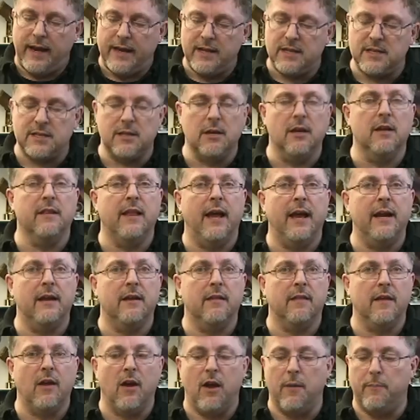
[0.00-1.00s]
Insert that
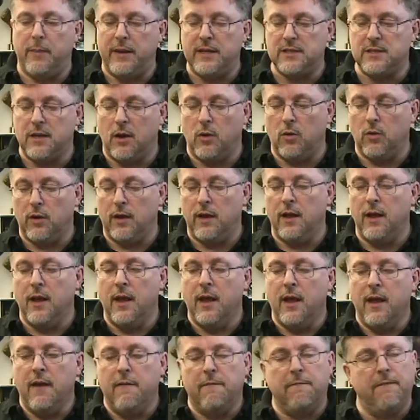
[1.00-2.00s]
into the eyepiece holder.
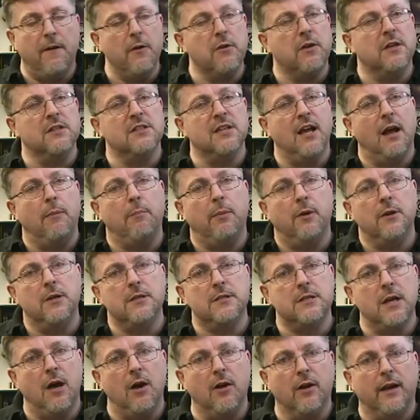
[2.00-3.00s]
Focus up on
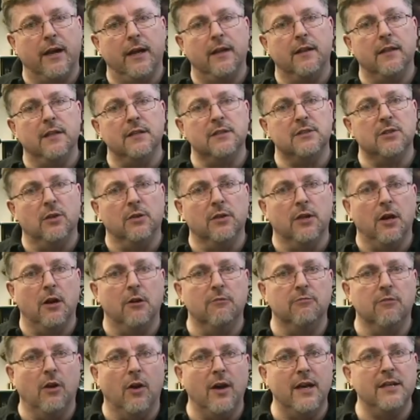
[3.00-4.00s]
a target that's on the
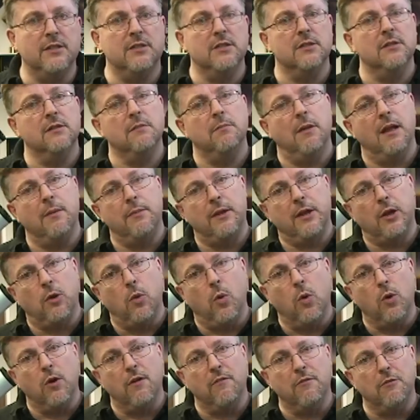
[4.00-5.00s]
horizon, maybe
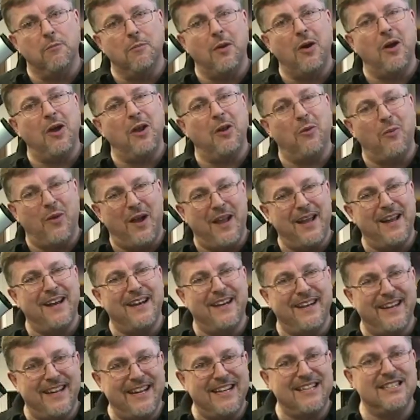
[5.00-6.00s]
quarter of a mile away
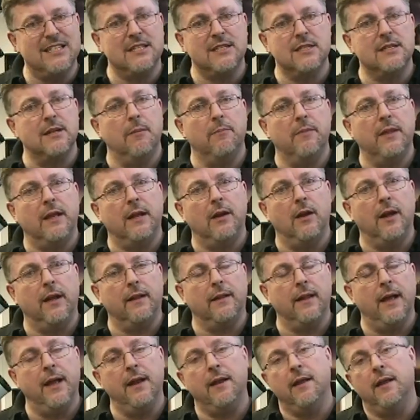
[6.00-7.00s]
at least, something
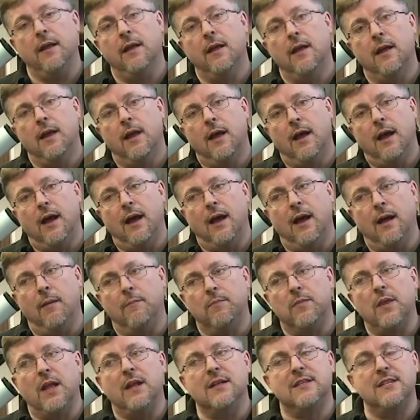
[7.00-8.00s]
like that.
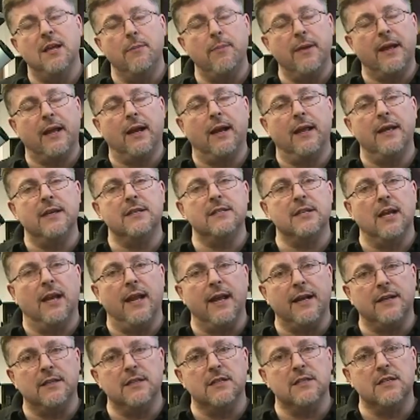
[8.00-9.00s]
Um, Typically
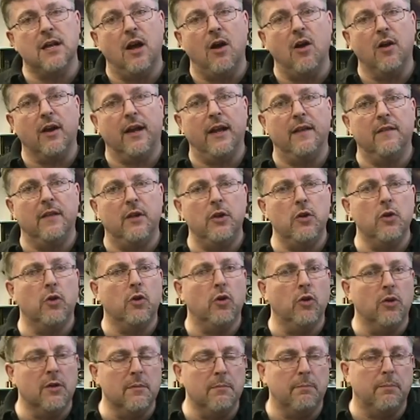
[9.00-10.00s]
select a target that you
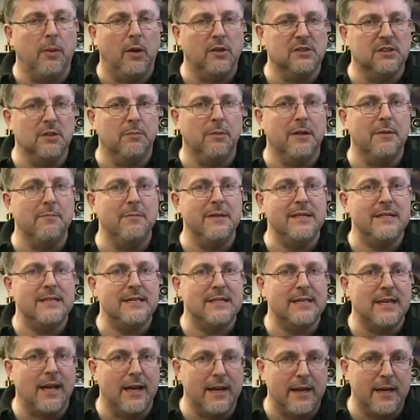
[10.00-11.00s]
couldn't possibly
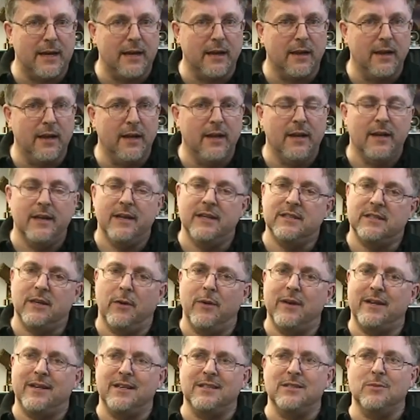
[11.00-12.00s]
mistake.
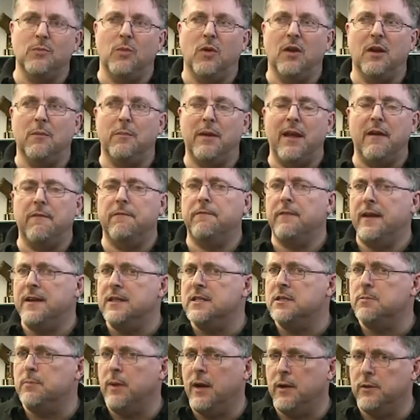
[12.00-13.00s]
So it doesn't want to be a
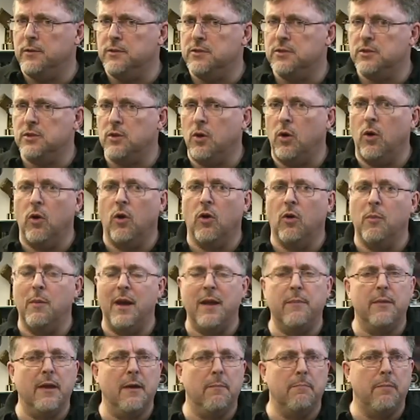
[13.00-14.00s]
fence post or
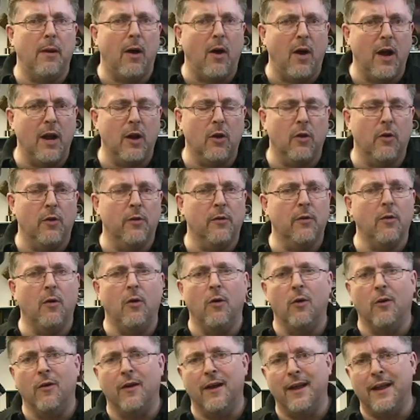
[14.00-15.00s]
maybe a pylon
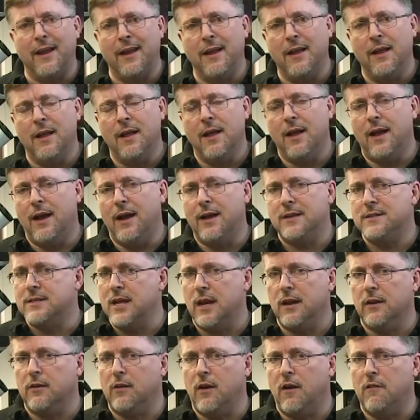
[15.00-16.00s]
or a, a
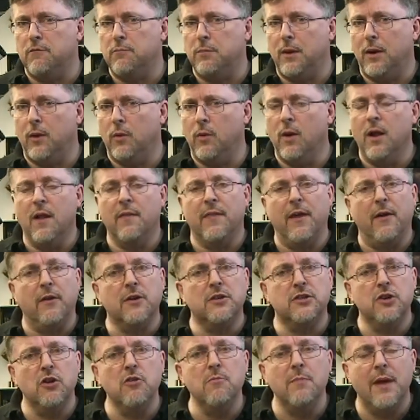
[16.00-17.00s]
telegraph pole. There are
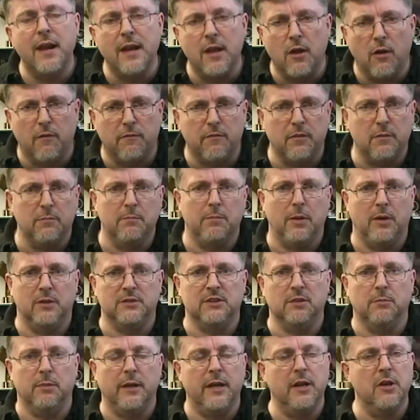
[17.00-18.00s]
too many of them
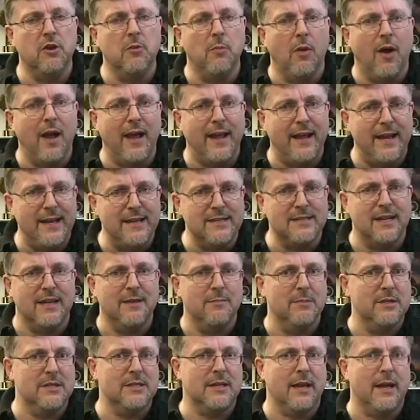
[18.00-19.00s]
possibly and you might
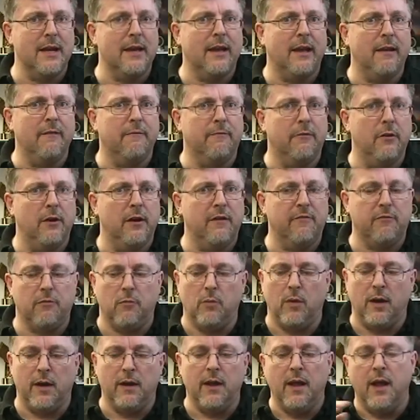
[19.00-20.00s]
easily mistake it for a
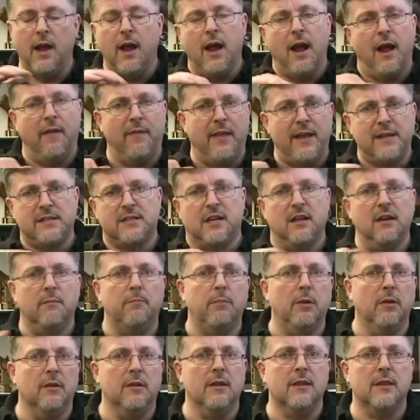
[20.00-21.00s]
different one and that's going to
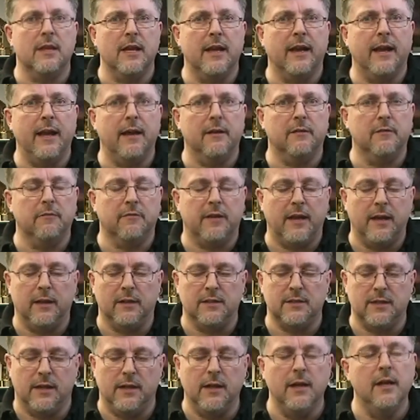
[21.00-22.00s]
put the thing out of
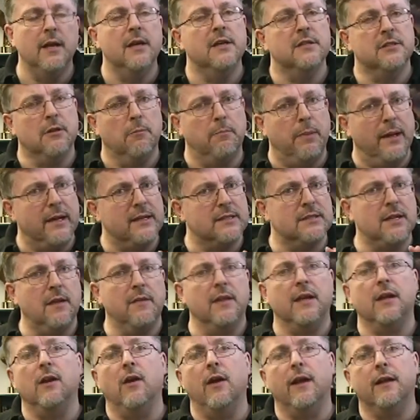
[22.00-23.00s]
kilter. So pick
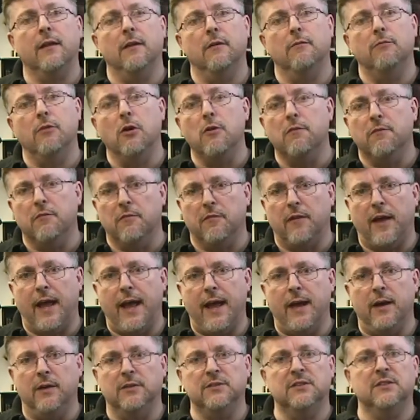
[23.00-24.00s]
something like the roof of a
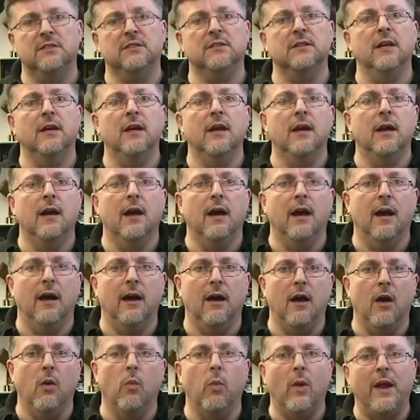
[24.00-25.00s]
house,
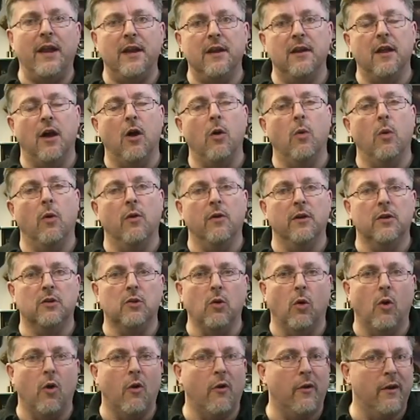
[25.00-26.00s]
uh, a window or a
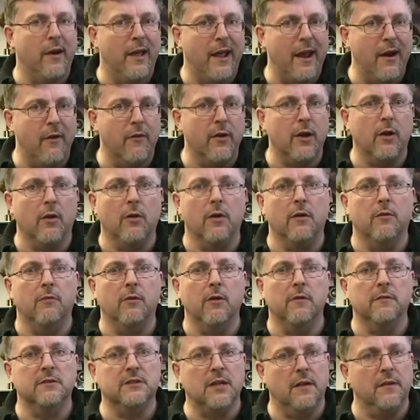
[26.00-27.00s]
door, an aerial on a
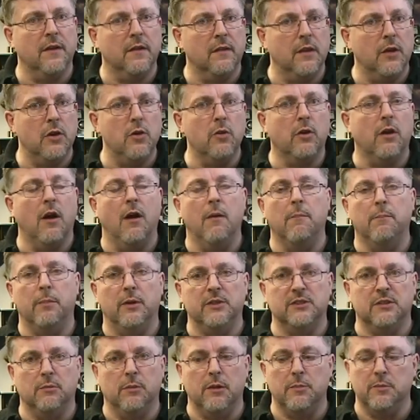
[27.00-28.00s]
roof, something that you can't
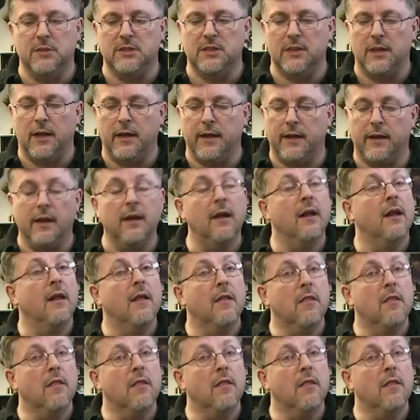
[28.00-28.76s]
possibly mistake.